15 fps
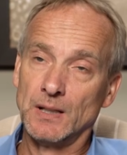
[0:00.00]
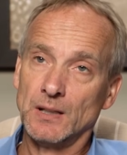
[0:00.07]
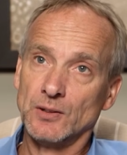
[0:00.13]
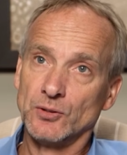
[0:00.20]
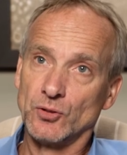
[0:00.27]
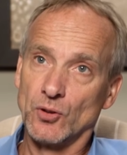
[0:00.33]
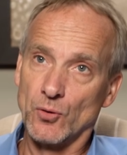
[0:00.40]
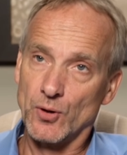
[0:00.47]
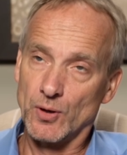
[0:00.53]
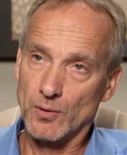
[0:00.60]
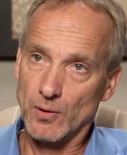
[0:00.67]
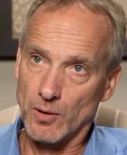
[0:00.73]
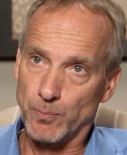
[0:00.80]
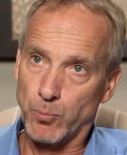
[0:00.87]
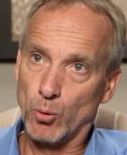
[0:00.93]
So the
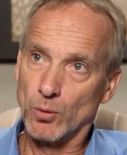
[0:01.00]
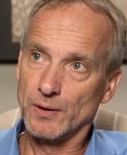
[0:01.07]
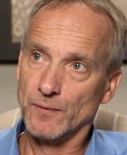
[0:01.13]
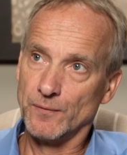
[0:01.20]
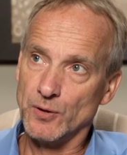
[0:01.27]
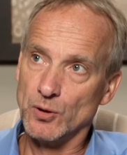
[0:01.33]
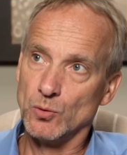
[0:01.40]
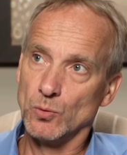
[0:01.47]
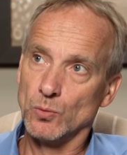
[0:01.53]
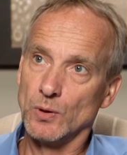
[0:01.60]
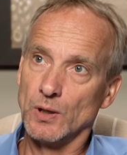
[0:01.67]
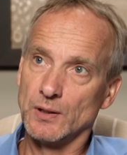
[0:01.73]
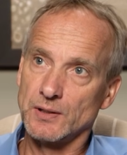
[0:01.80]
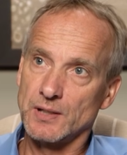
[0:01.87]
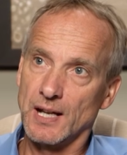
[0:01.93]
point of view,
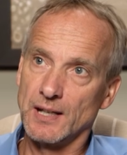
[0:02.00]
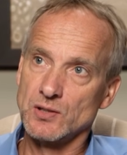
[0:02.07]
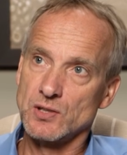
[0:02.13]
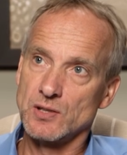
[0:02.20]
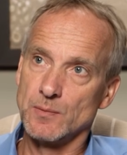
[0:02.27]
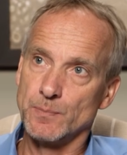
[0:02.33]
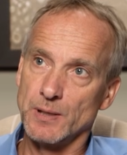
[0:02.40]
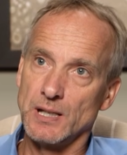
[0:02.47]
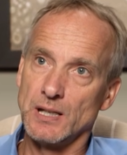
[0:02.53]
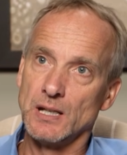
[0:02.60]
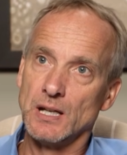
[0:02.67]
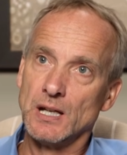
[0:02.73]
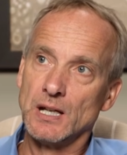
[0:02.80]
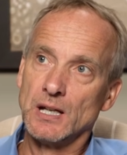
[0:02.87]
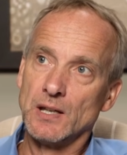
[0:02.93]
it tends to be
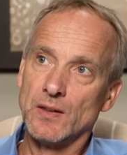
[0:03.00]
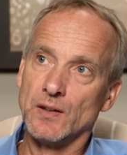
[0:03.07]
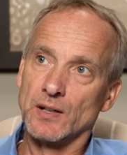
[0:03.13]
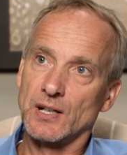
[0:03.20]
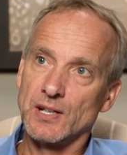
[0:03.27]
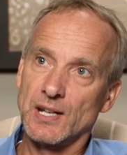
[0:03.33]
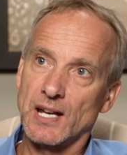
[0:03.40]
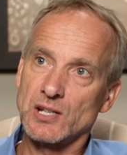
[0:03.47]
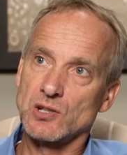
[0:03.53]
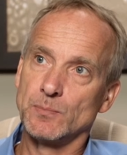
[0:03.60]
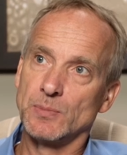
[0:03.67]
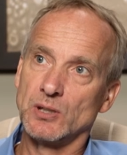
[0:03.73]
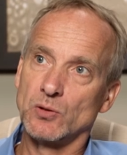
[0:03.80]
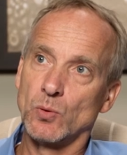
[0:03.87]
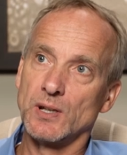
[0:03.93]
the connection
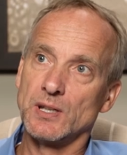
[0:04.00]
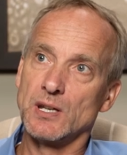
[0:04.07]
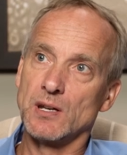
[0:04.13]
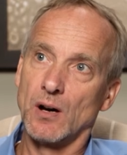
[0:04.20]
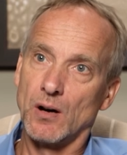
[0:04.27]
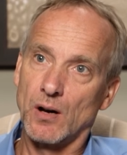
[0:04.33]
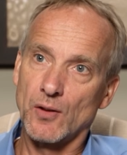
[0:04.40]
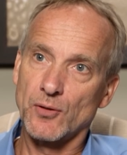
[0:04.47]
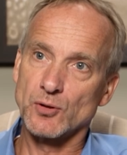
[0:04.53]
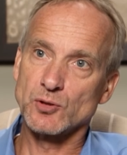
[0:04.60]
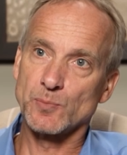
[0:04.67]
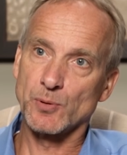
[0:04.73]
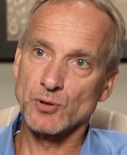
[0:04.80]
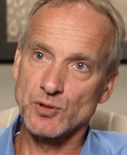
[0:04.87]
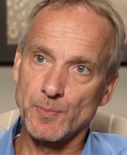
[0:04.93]
between the author's
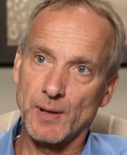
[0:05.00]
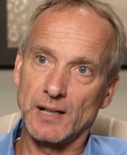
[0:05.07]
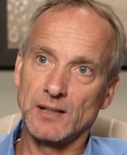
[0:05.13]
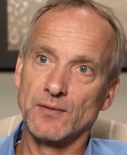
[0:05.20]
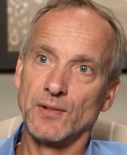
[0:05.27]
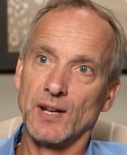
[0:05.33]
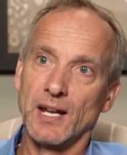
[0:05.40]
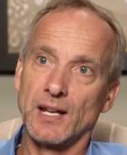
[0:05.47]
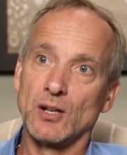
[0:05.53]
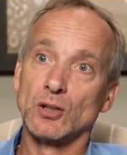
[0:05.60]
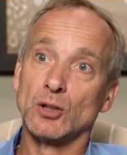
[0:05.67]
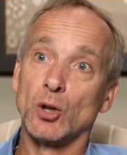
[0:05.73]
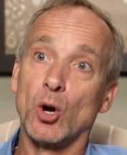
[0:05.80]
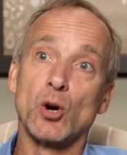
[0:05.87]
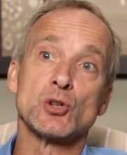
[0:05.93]
perspective and a
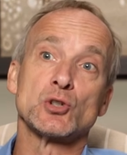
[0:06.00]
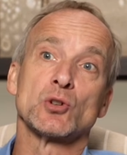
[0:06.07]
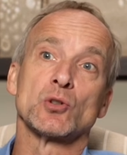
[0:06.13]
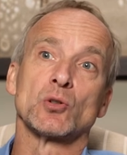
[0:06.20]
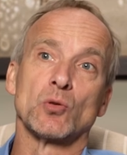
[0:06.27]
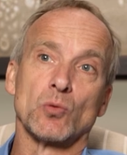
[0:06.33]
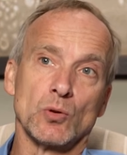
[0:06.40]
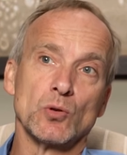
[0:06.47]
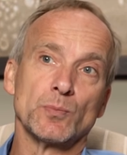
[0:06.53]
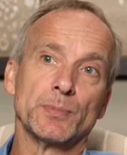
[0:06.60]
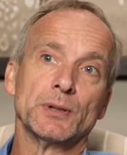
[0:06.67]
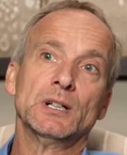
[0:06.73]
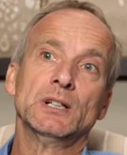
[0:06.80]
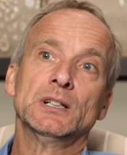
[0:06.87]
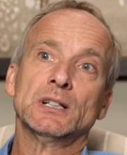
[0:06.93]
larger group
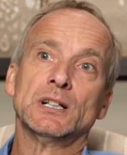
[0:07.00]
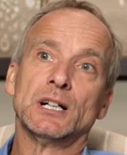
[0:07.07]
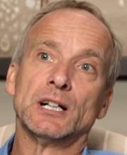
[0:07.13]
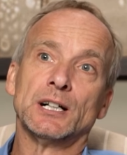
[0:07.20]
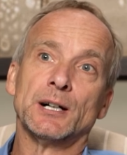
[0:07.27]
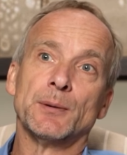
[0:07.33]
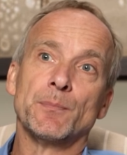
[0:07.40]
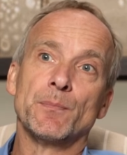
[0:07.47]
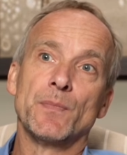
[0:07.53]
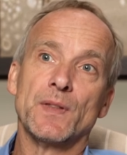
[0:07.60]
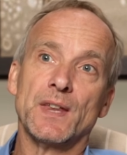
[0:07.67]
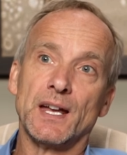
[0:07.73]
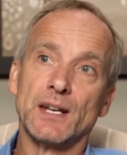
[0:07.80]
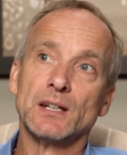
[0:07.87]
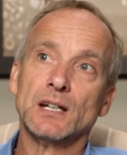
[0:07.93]

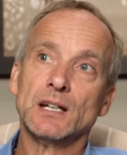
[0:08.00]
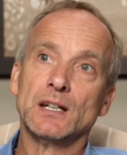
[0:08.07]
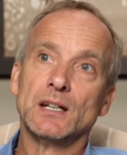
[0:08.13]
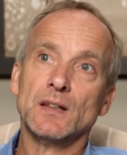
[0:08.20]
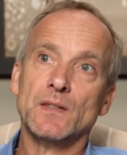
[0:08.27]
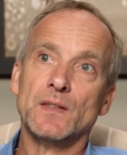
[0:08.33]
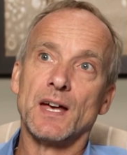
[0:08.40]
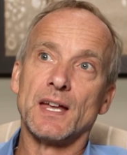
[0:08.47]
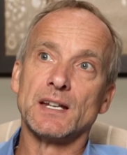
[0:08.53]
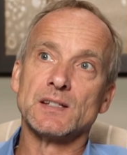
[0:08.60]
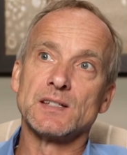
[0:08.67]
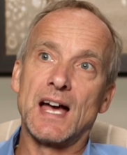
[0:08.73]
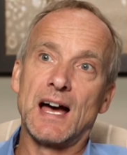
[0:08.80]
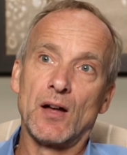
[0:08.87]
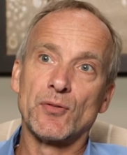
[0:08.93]
that
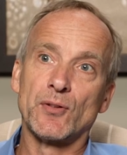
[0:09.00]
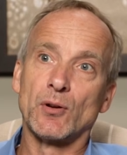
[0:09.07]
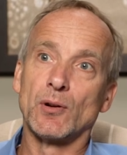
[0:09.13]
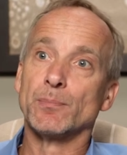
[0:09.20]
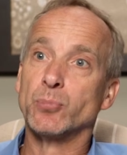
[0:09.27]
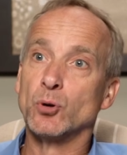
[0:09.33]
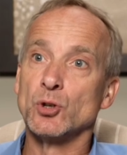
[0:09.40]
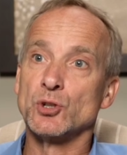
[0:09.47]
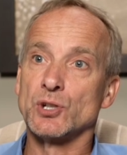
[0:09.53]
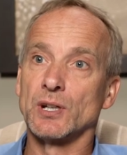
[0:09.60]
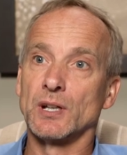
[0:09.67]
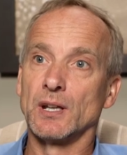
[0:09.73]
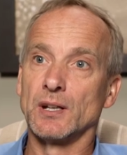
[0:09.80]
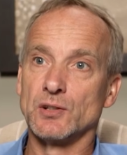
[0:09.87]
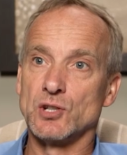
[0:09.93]
is out there and
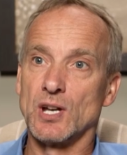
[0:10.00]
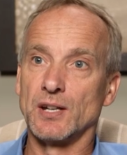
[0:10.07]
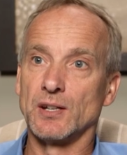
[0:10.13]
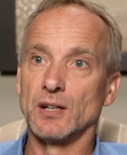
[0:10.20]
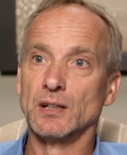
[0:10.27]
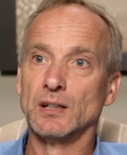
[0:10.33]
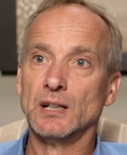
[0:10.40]
pushing an agenda.